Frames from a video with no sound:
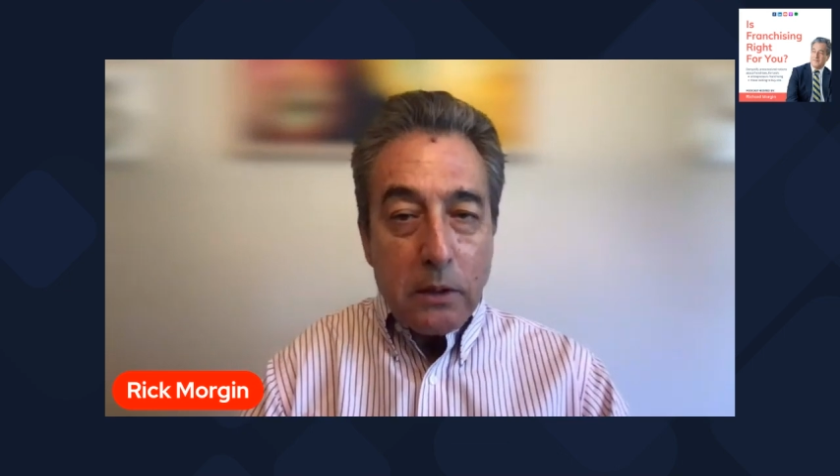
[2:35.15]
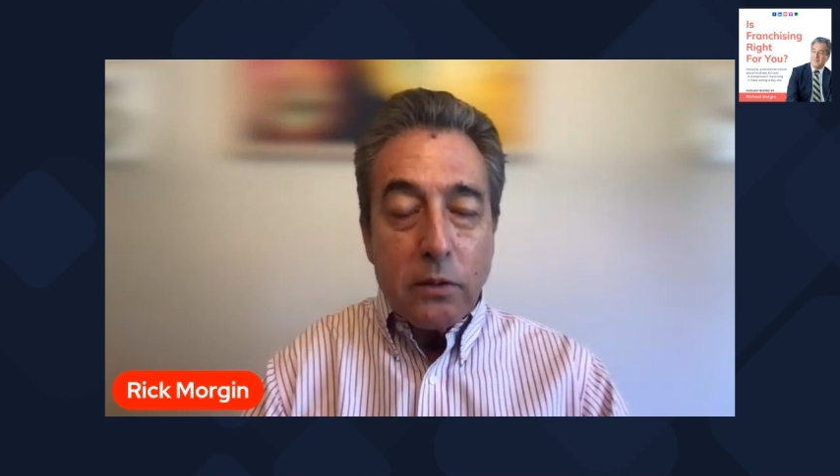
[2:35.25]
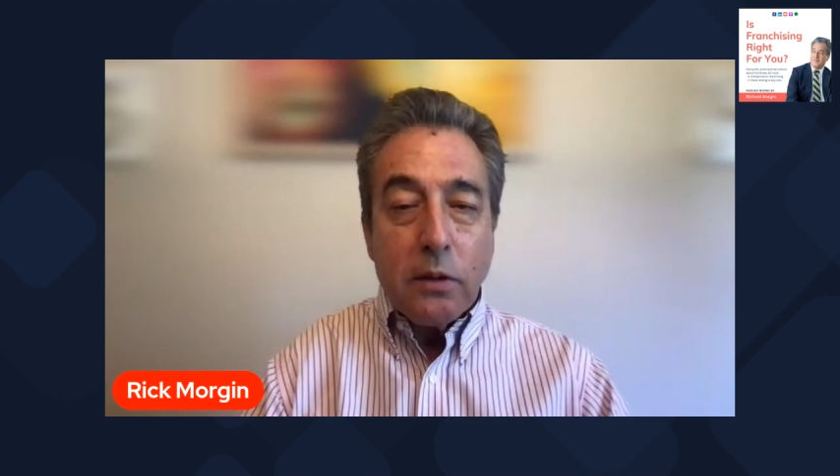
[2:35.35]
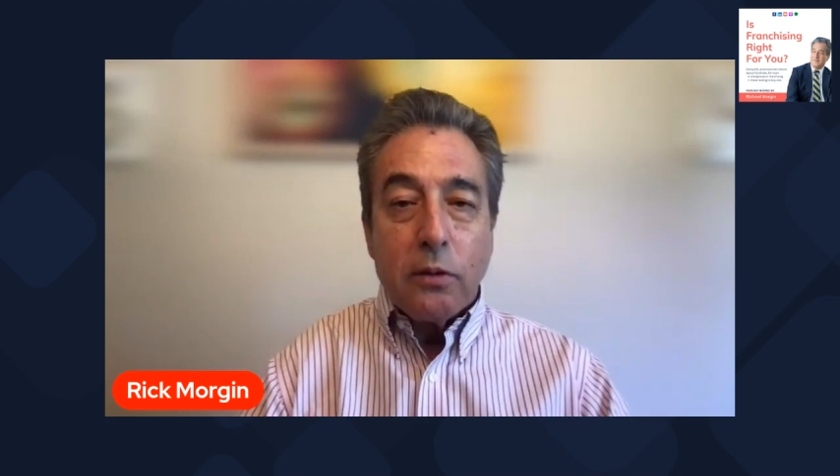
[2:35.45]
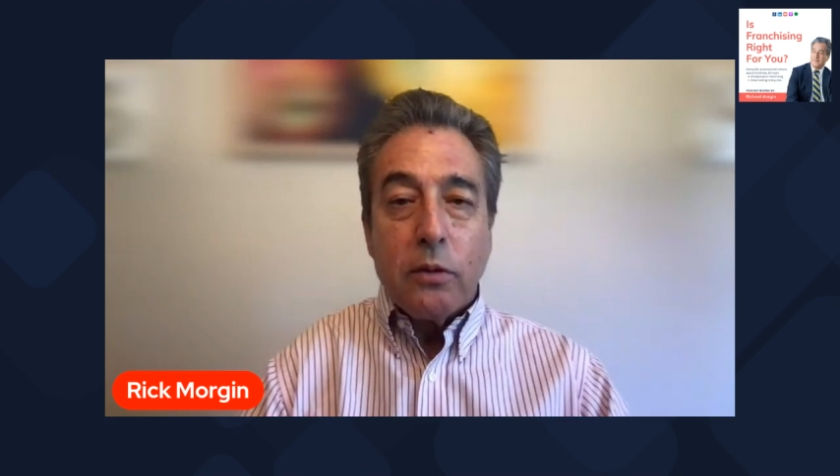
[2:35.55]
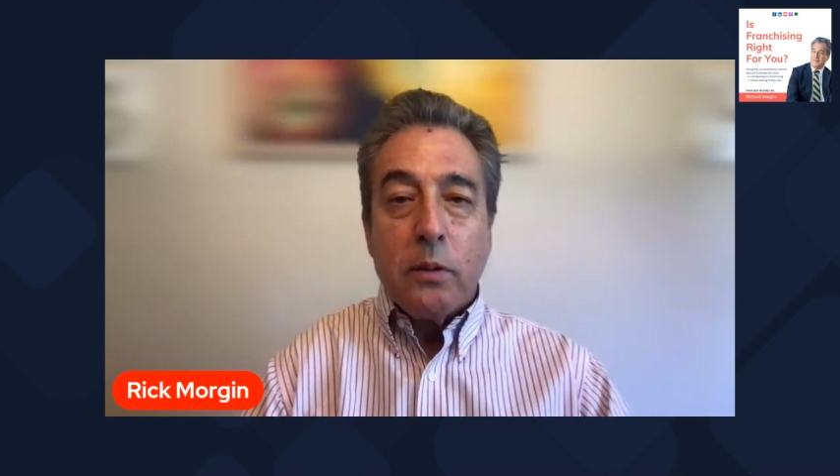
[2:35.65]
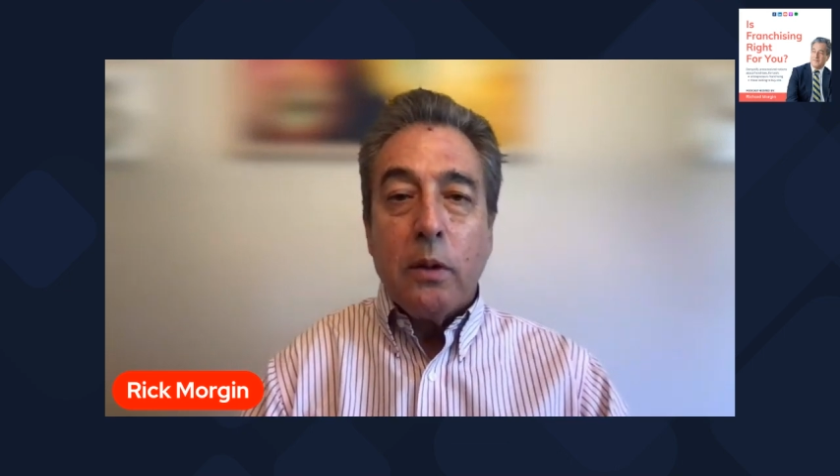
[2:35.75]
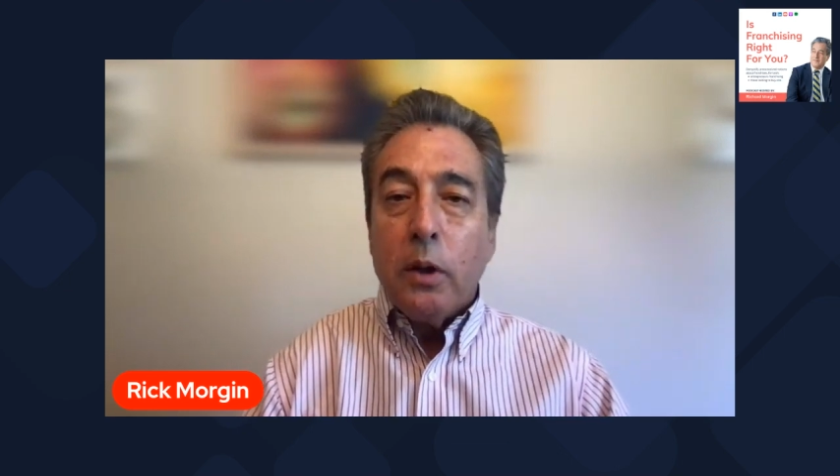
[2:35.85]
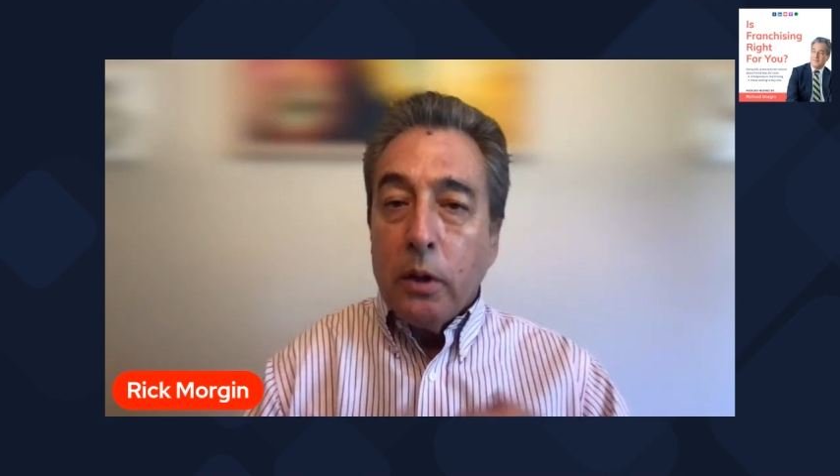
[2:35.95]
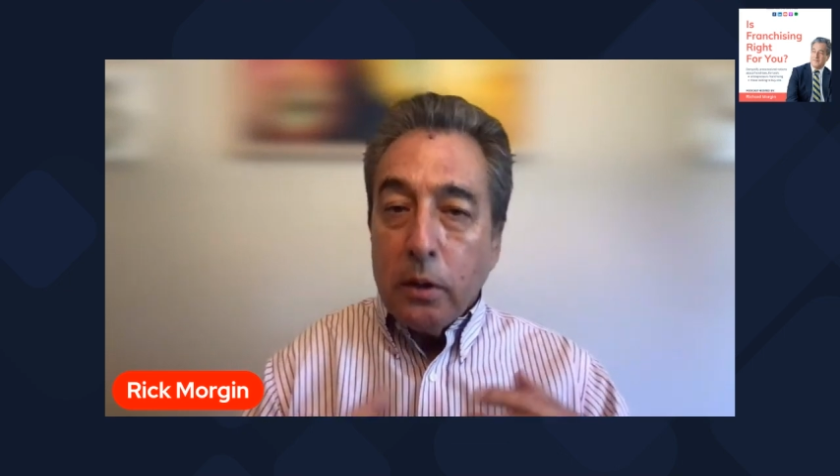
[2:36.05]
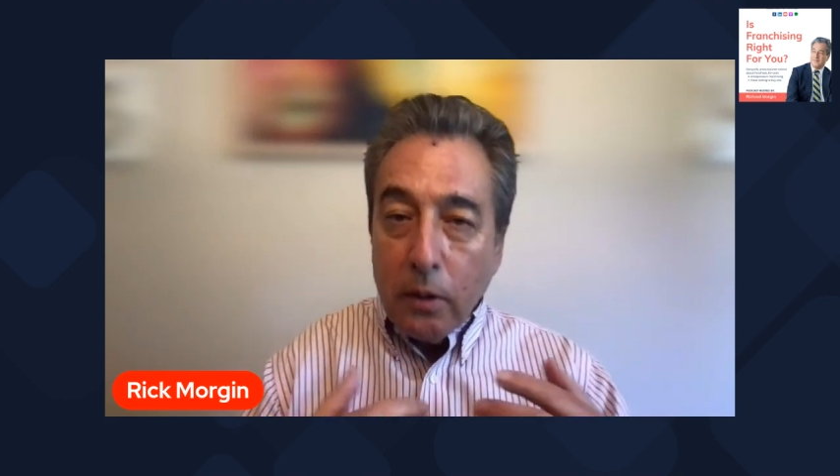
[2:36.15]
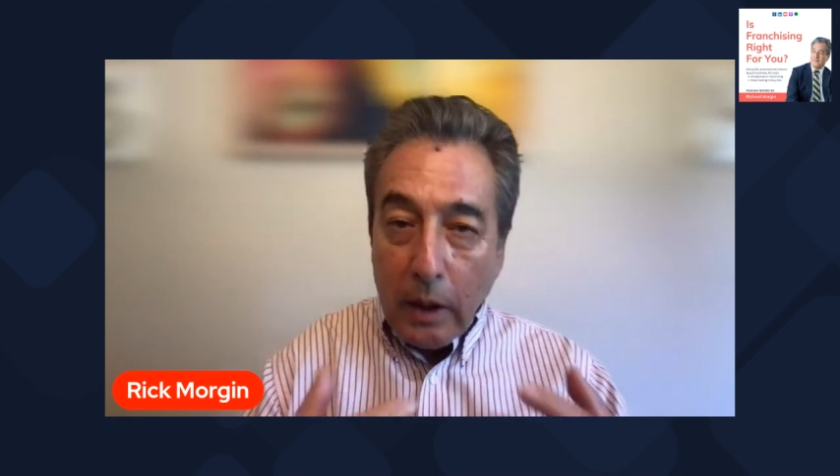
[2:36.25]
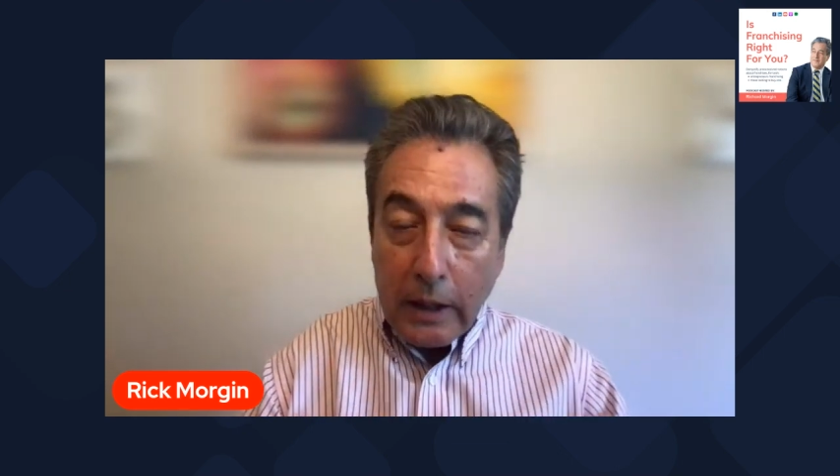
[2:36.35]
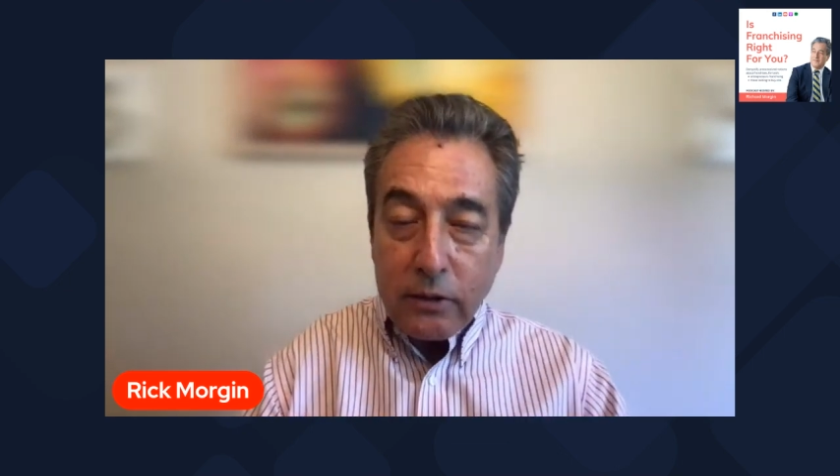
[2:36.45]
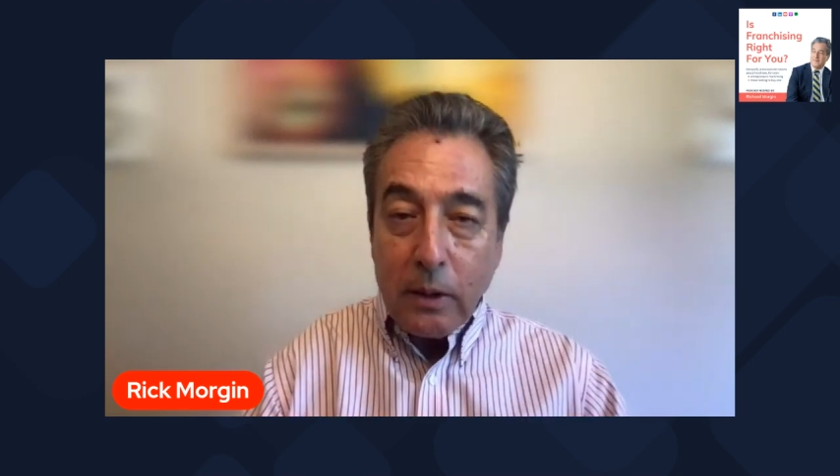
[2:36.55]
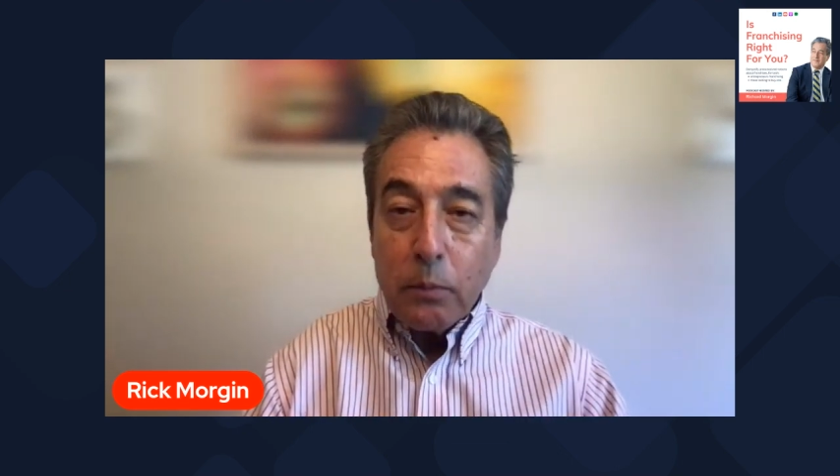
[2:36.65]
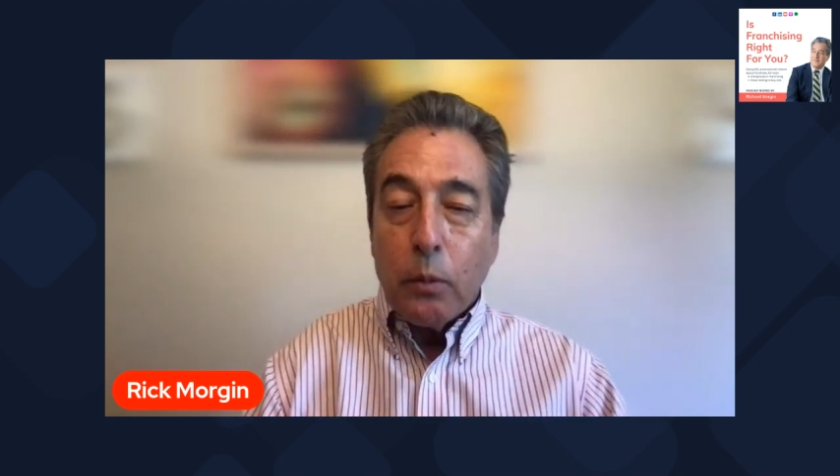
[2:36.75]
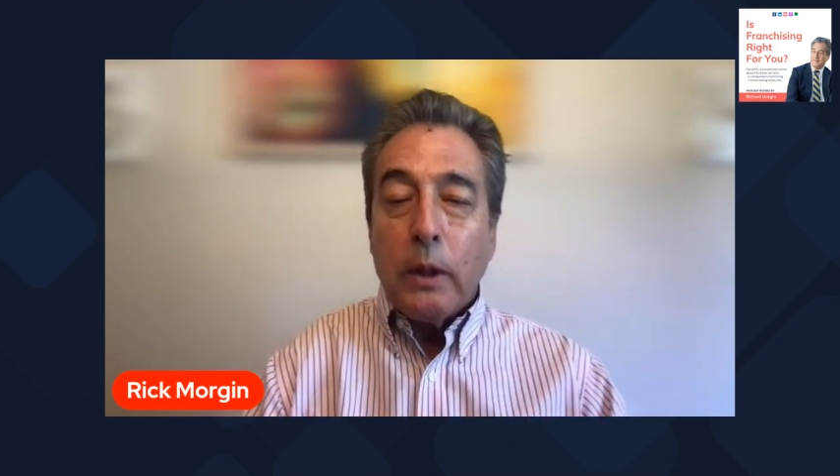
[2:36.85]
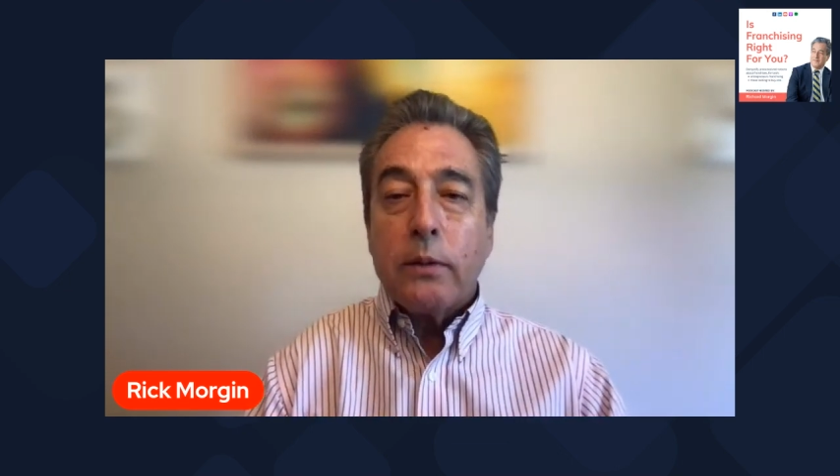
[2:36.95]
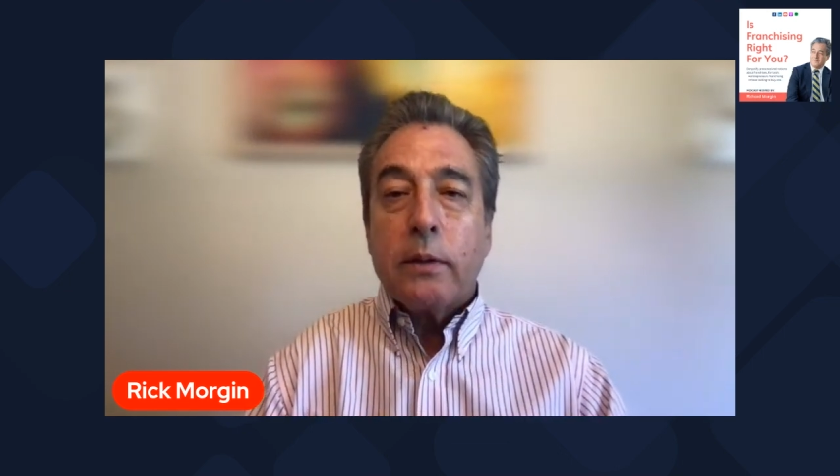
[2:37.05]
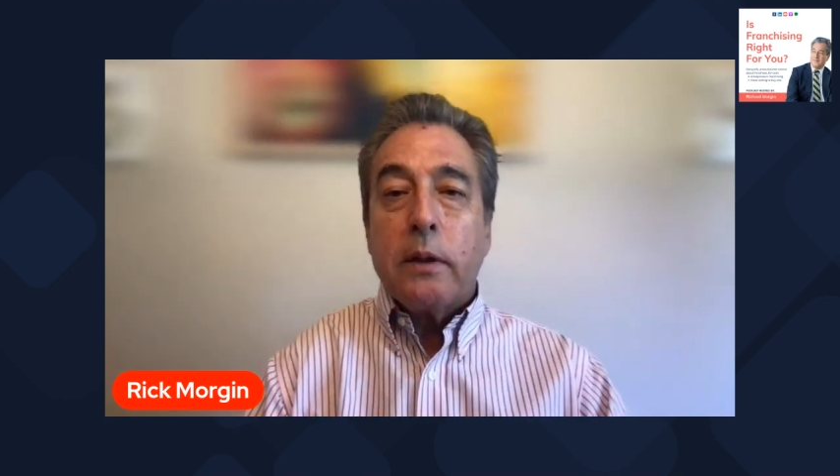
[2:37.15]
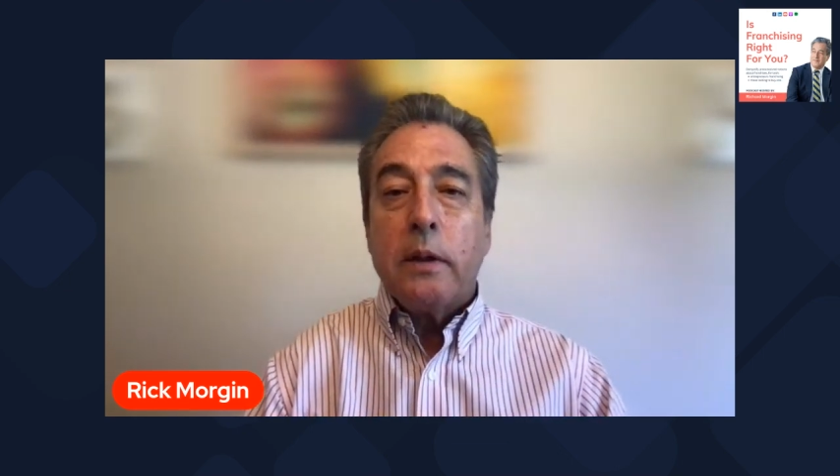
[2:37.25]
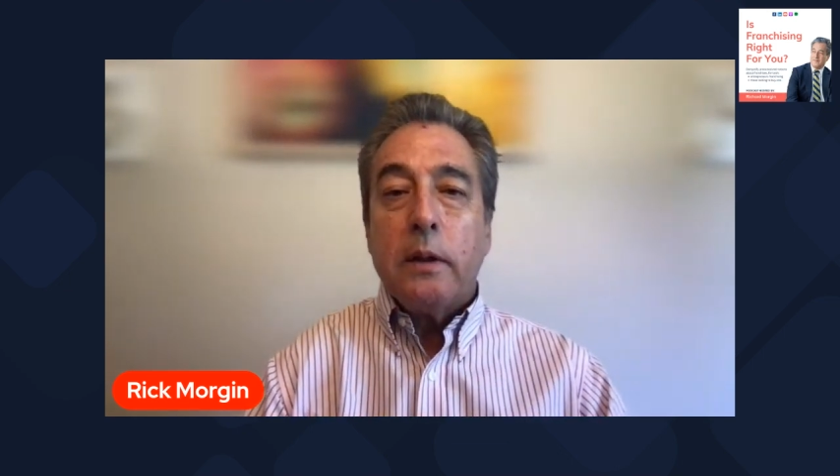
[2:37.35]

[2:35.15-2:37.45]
decision, accept the risk.